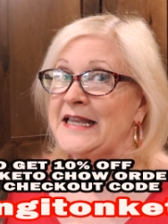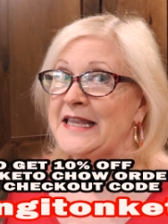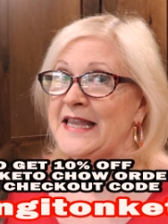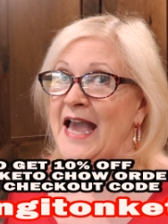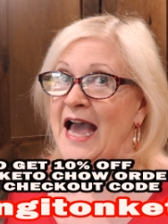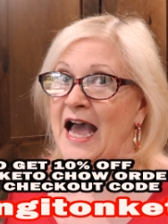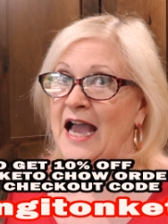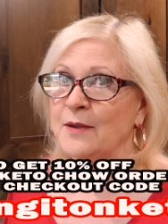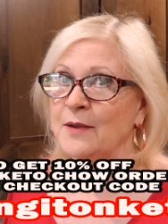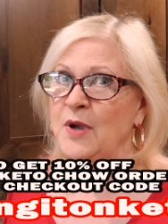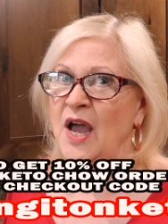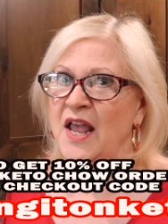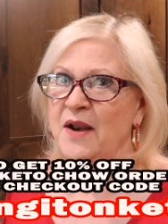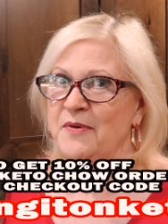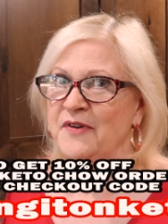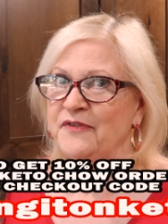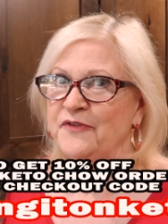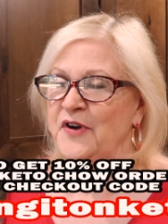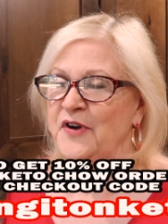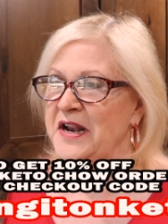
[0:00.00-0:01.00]
Yeah, I'm kind
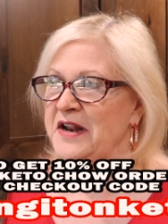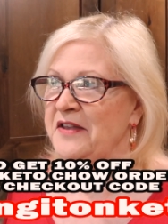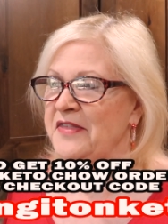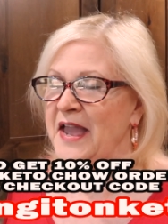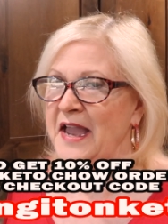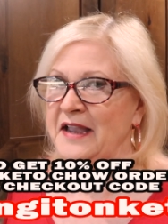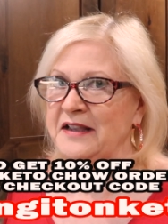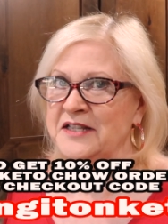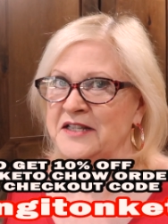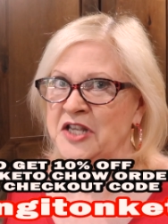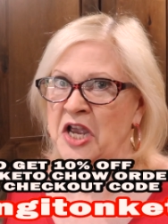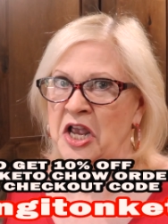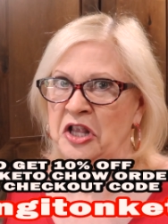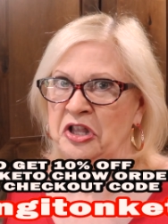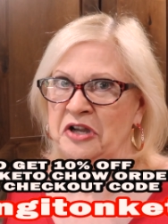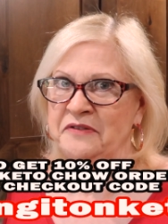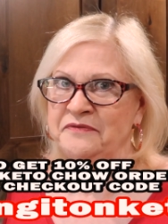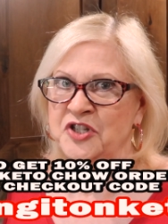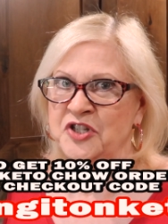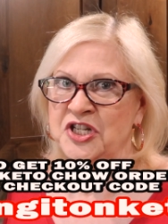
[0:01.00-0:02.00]
of afraid of that because I
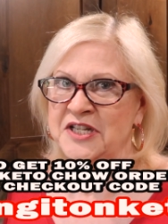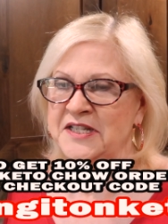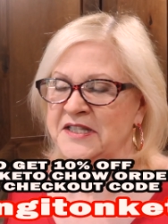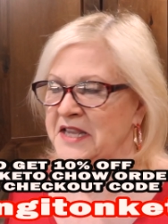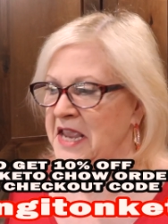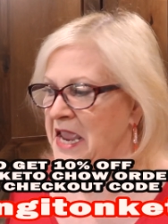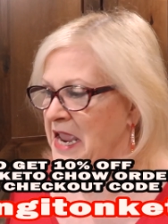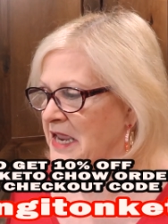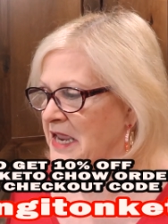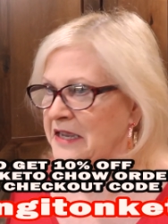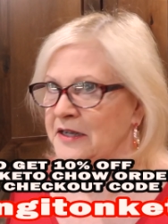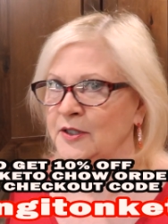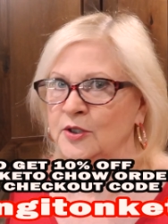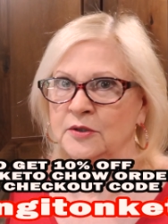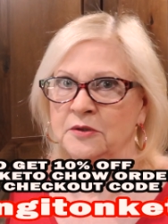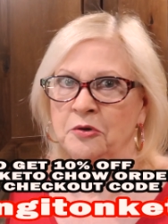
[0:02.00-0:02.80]
love cheesecake.